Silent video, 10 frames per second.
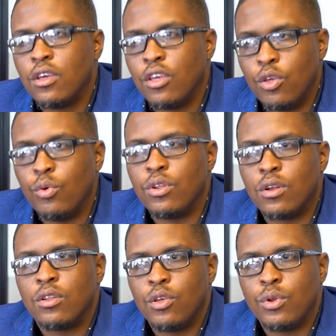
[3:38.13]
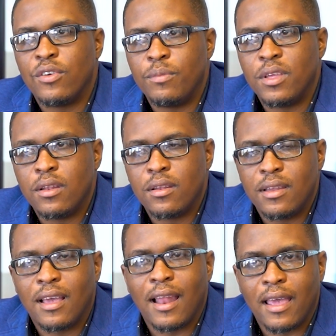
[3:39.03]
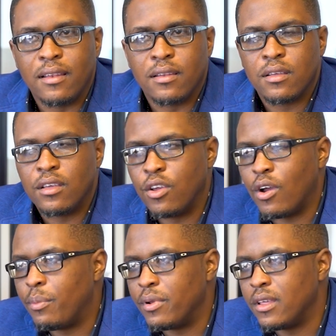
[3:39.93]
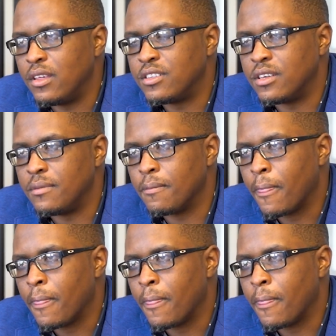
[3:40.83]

you would have been declined your application.